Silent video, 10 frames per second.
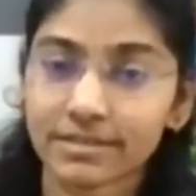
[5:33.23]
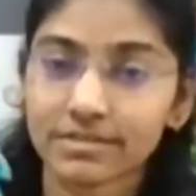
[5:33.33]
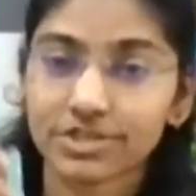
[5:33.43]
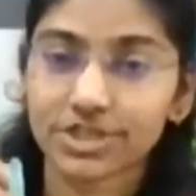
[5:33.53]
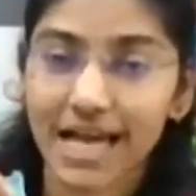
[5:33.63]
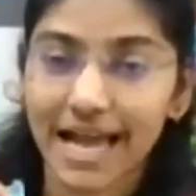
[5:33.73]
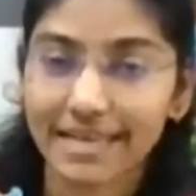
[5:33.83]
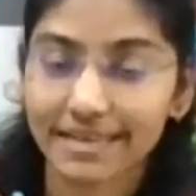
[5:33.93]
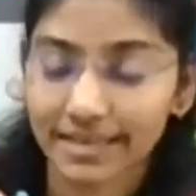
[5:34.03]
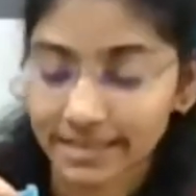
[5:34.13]

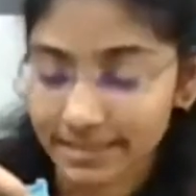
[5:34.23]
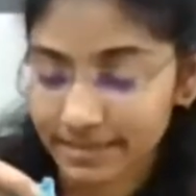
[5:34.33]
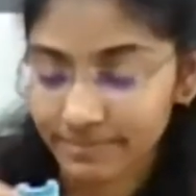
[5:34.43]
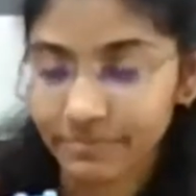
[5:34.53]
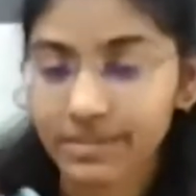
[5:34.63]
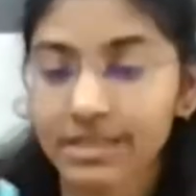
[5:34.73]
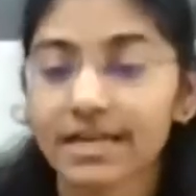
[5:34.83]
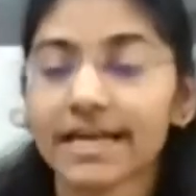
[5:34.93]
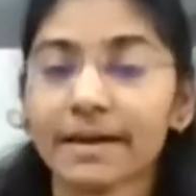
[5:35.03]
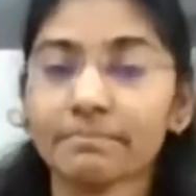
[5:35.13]
stacking,
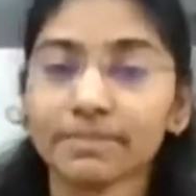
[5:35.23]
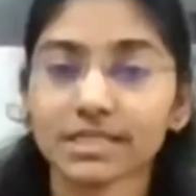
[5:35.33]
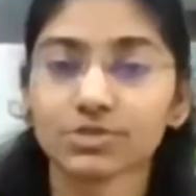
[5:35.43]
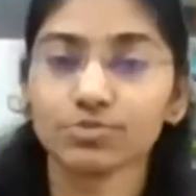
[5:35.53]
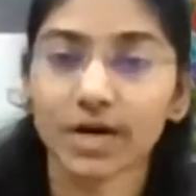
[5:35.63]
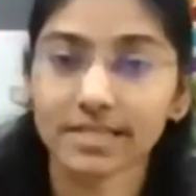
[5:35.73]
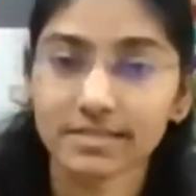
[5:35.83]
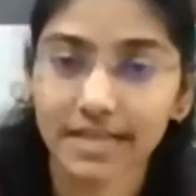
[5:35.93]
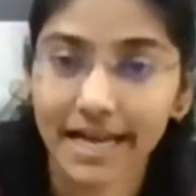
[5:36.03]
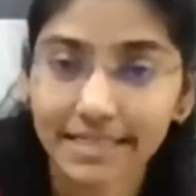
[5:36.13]
numbers one
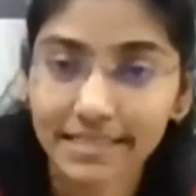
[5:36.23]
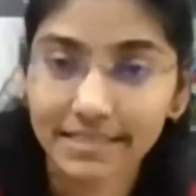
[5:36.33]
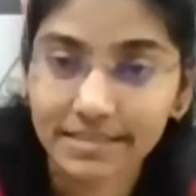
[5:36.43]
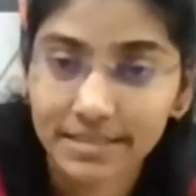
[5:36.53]
side,